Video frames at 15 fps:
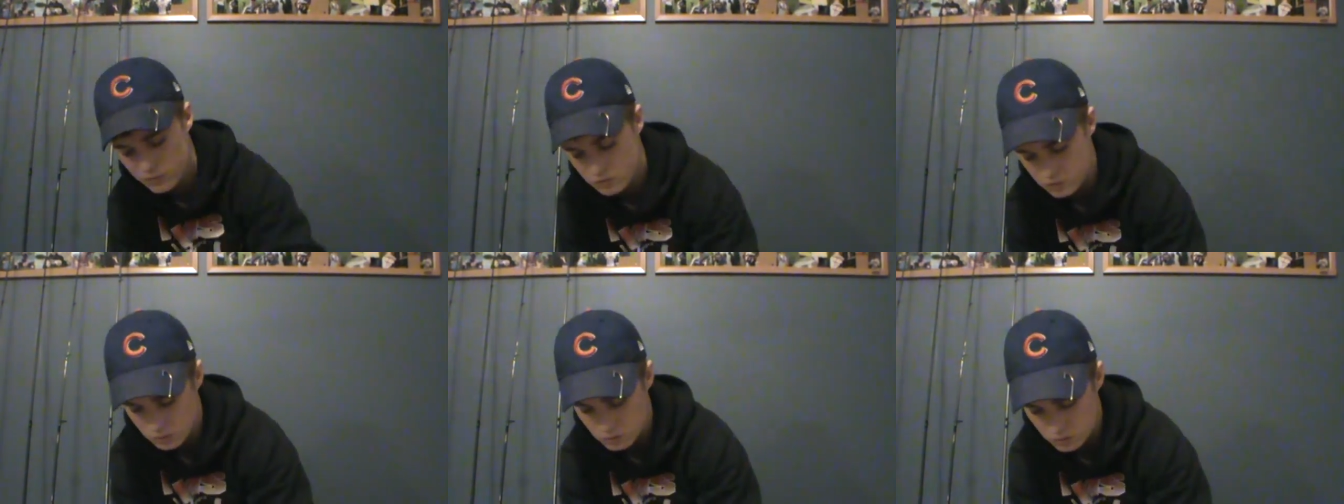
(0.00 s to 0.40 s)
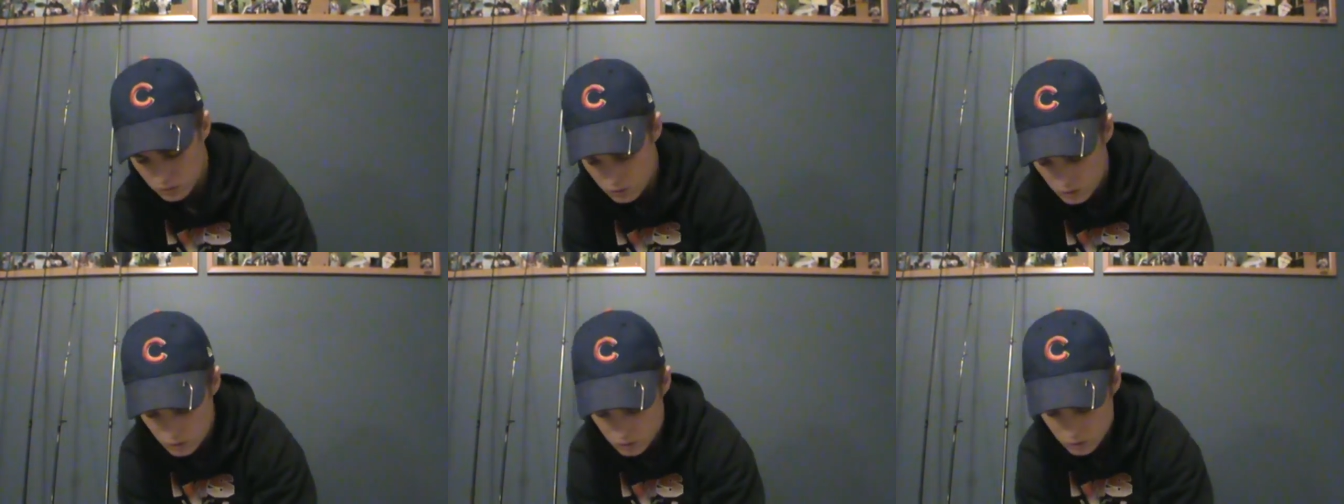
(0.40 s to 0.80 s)
So
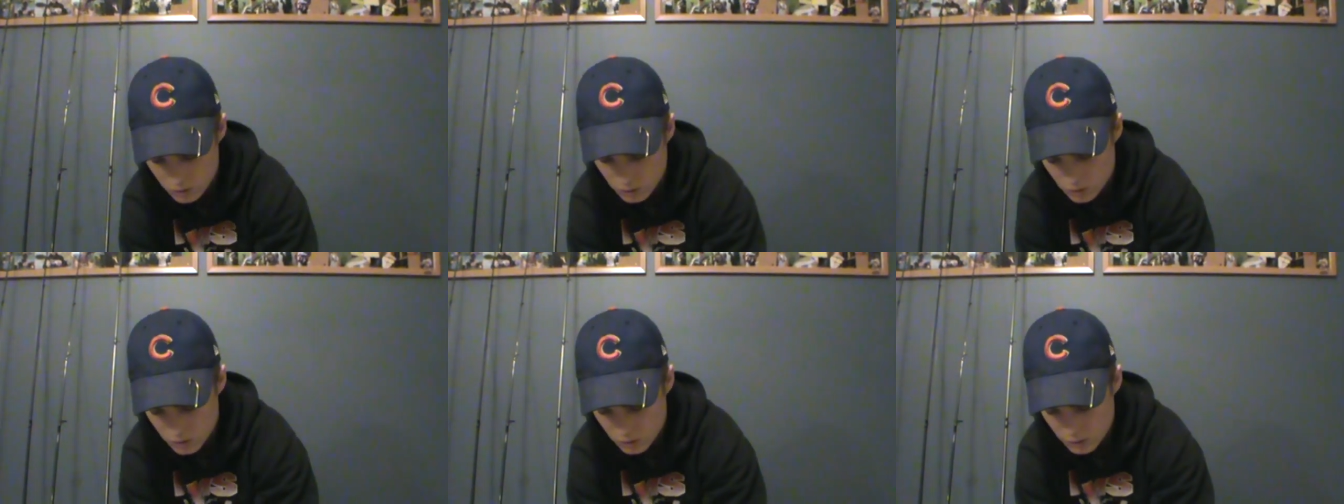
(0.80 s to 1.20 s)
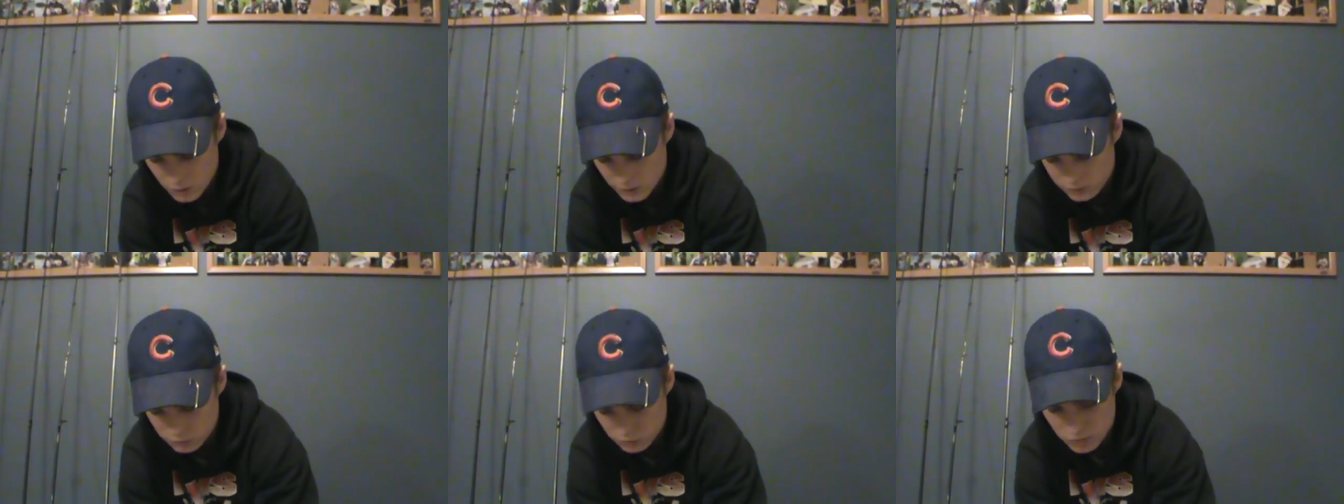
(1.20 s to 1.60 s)

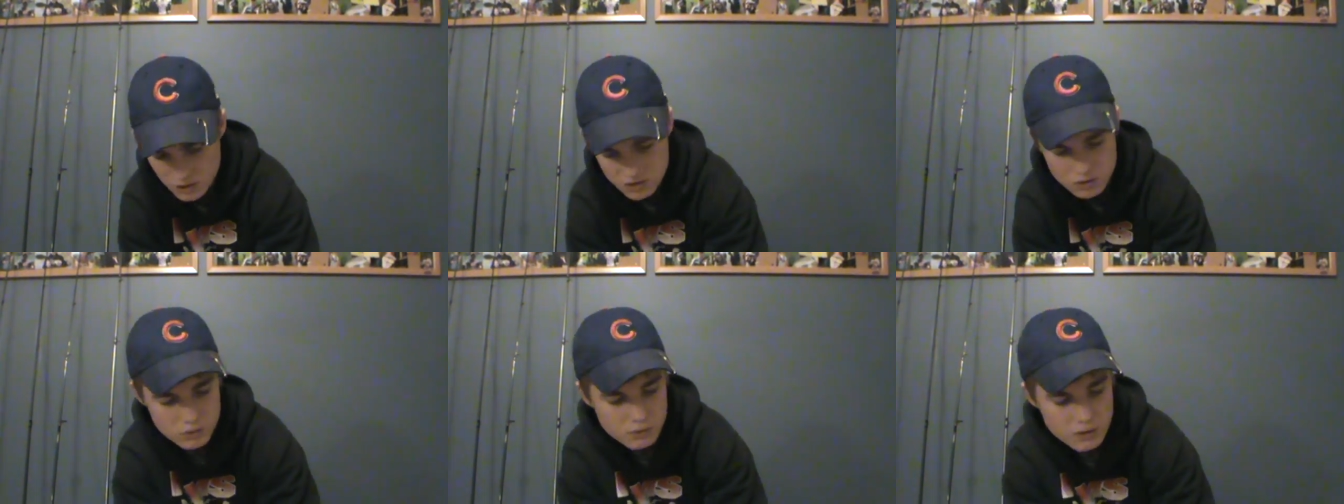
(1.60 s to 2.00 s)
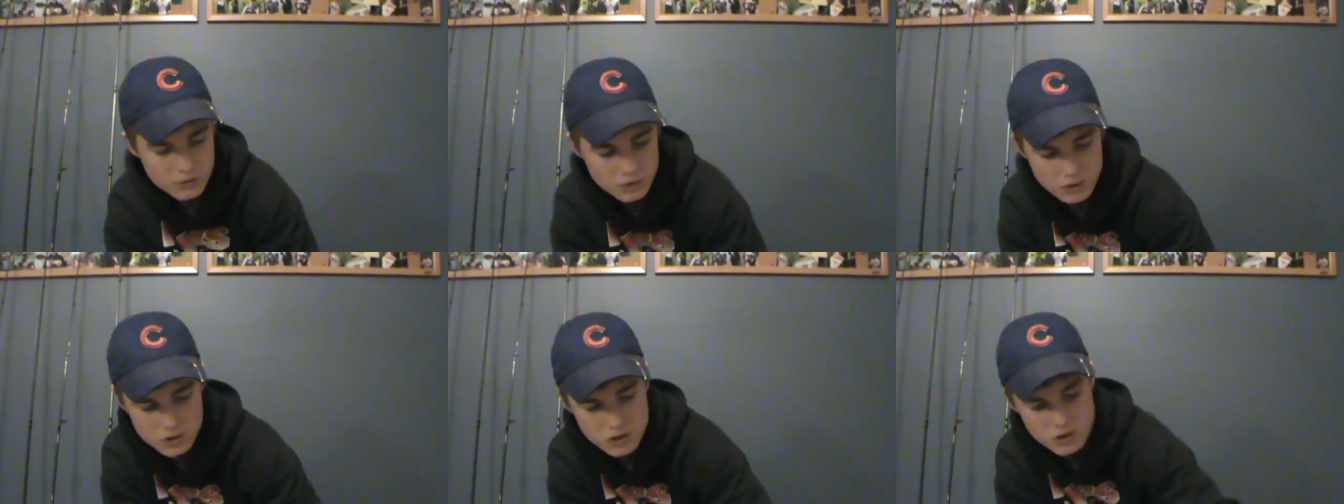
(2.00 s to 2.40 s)
I threw these in the
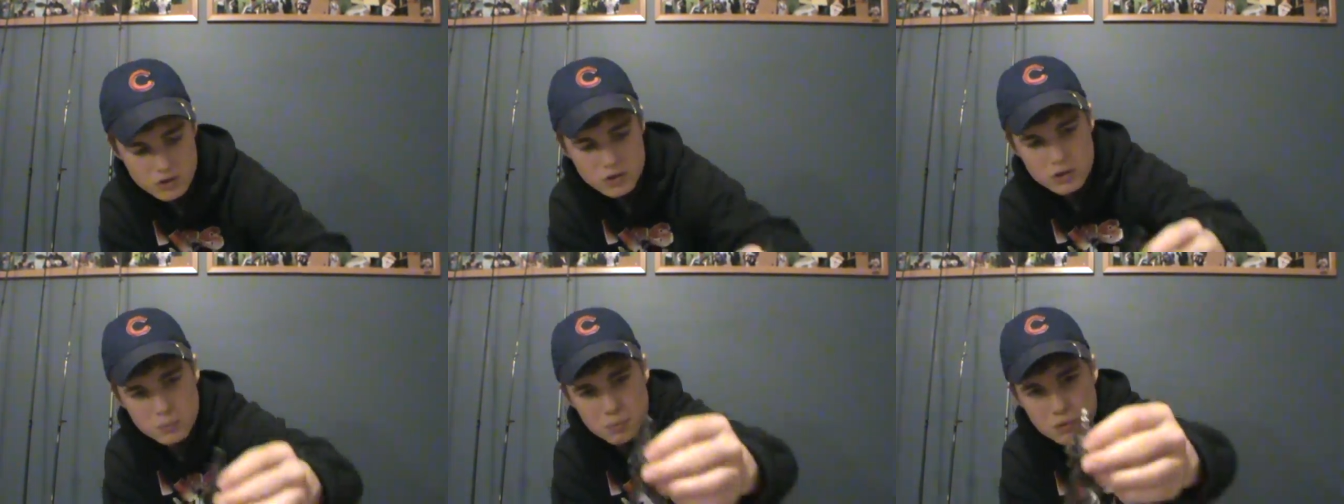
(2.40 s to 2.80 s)
river this year and did